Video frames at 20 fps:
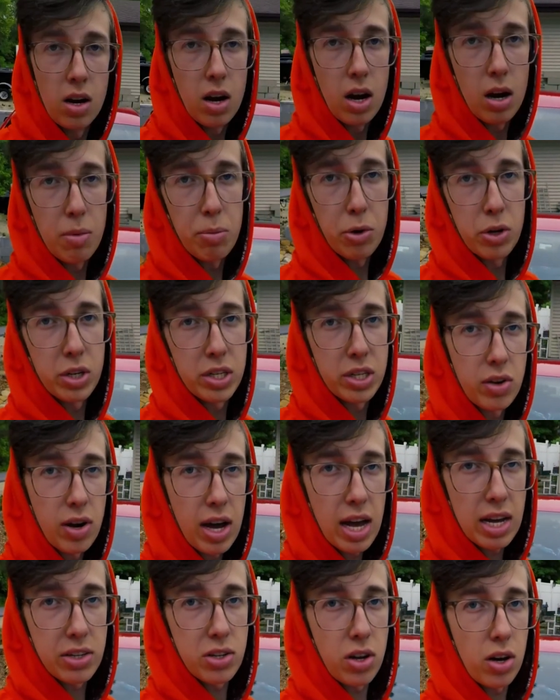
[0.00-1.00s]
All right boys, so
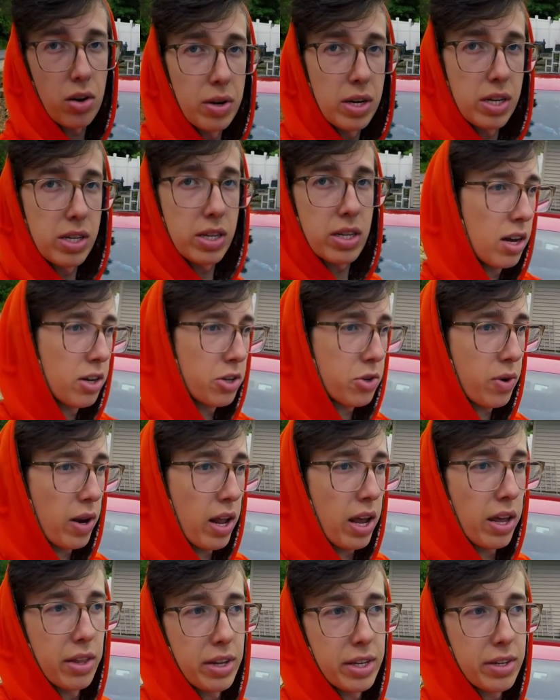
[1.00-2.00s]
as always, just wanna
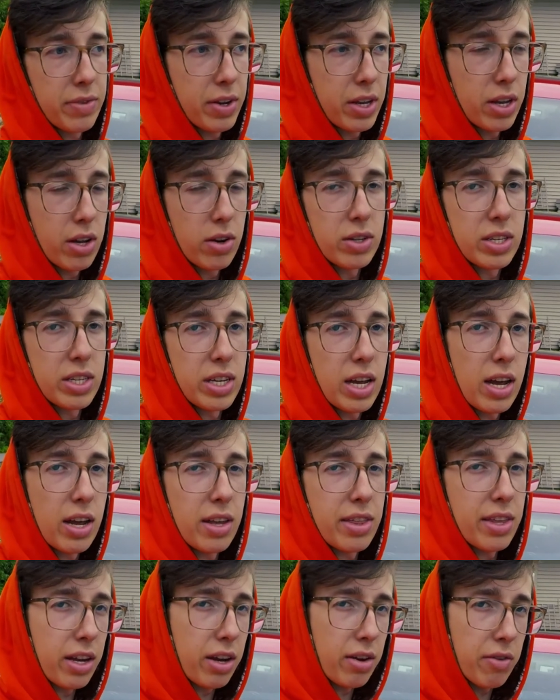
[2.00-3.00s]
end this video and say
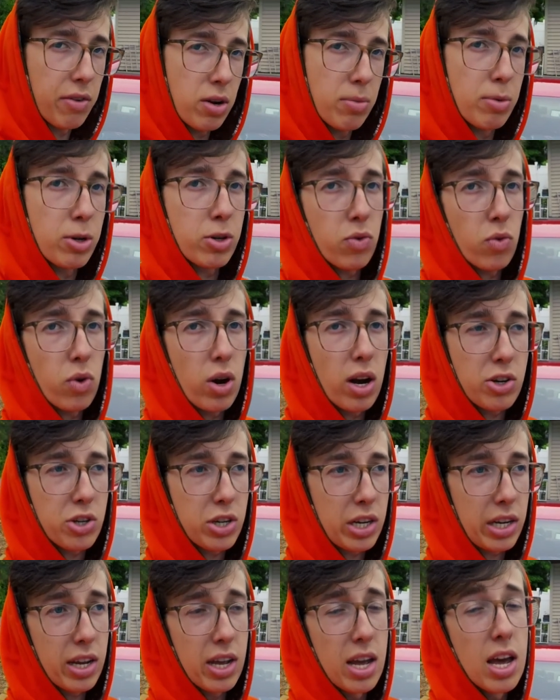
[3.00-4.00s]
thank you very much for
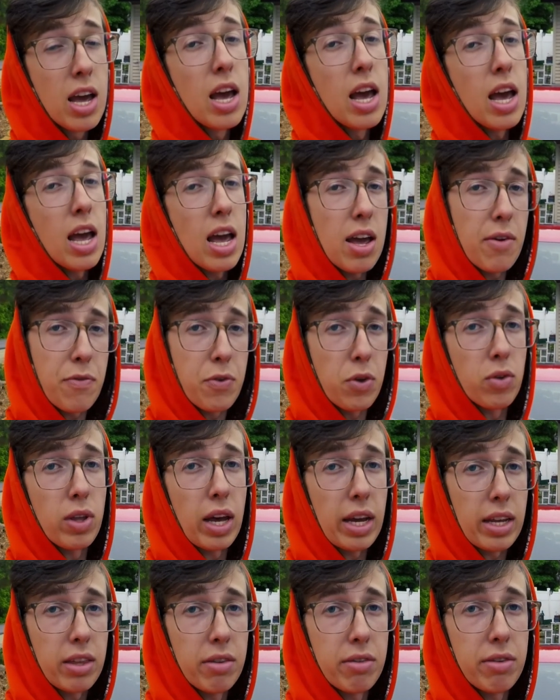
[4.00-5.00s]
watching. If you
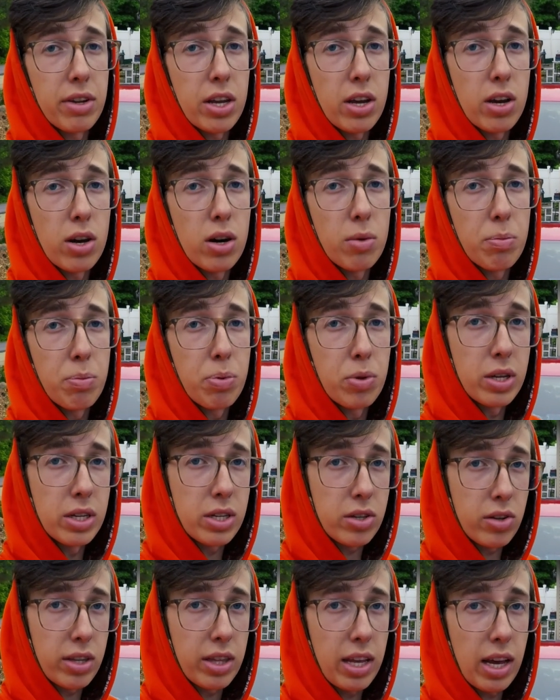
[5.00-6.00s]
liked the video, please
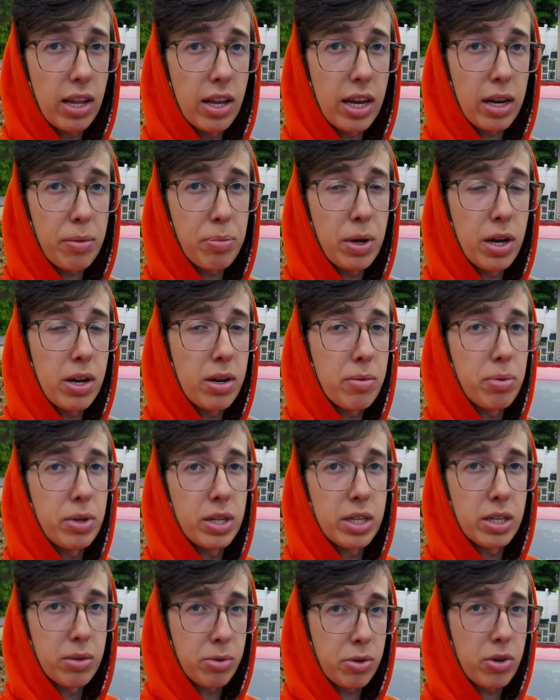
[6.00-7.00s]
click that like button,
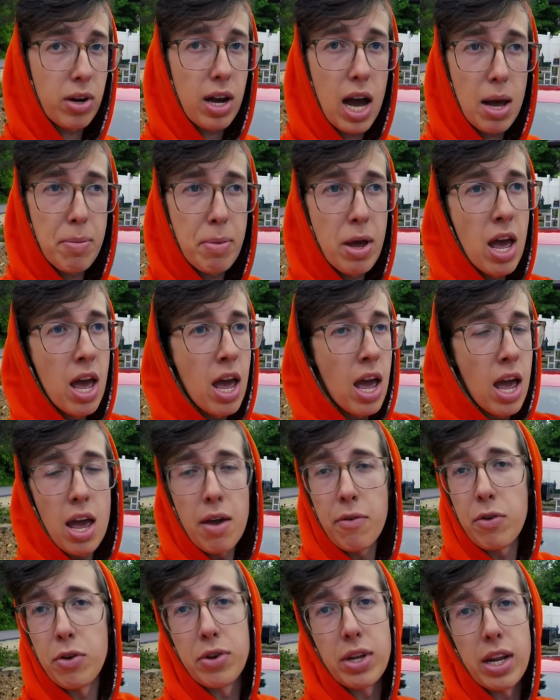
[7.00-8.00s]
please subscribe.
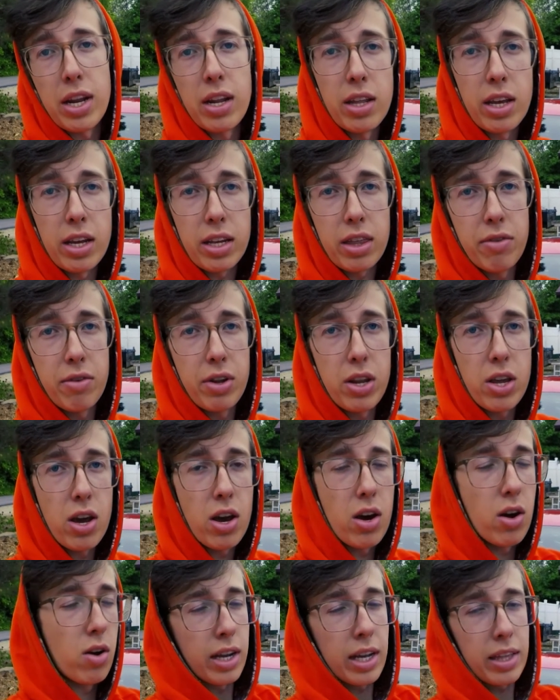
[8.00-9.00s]
If you didn't like the
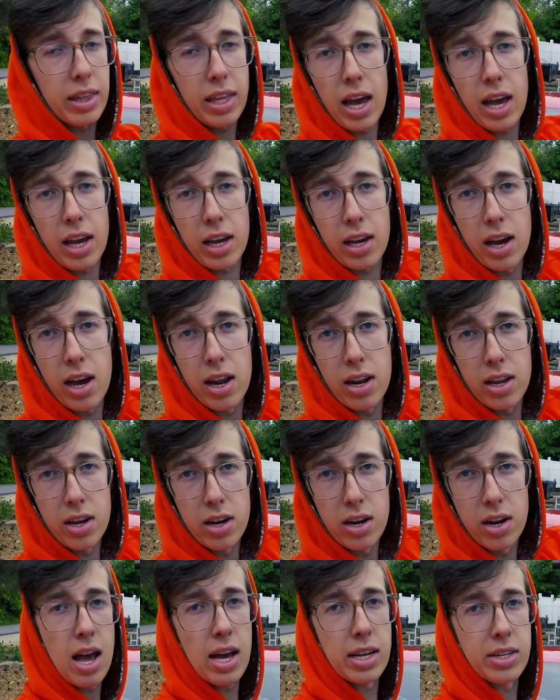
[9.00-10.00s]
video, get the heck out of
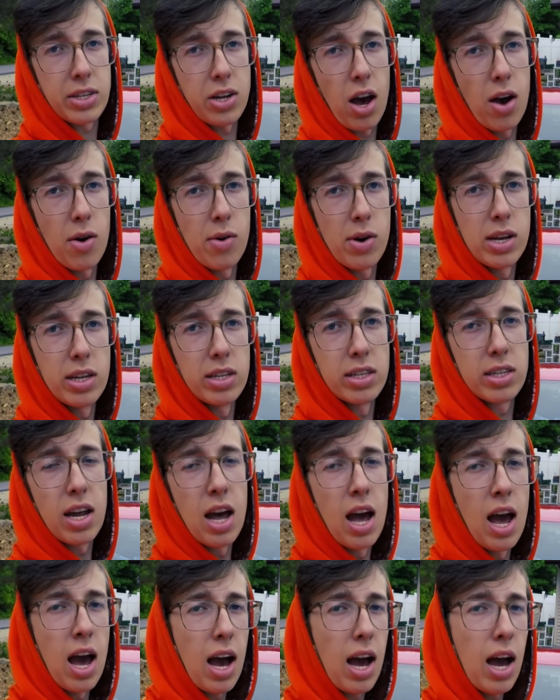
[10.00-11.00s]
here. As always,
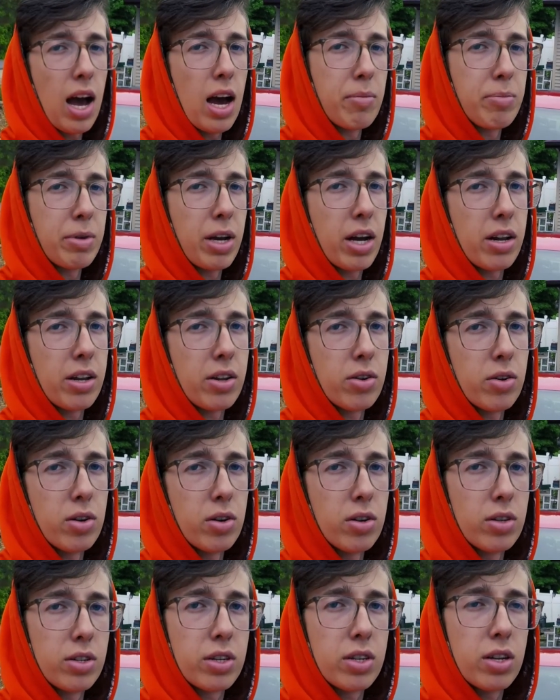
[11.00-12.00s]
I'm Yanni
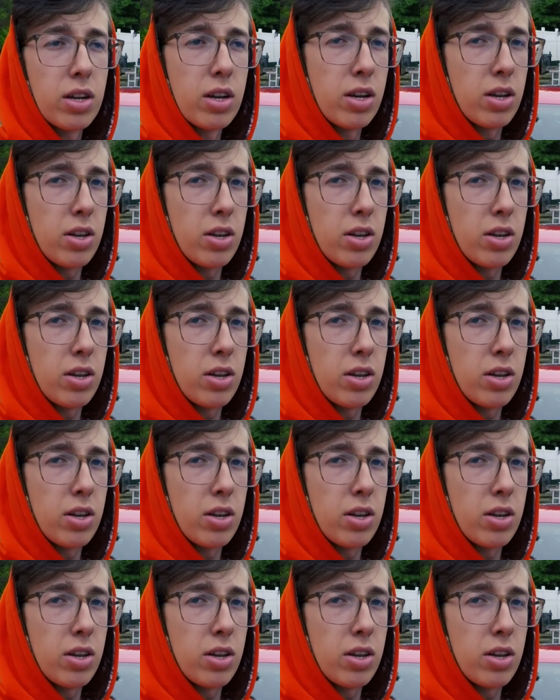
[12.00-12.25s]
Knowles.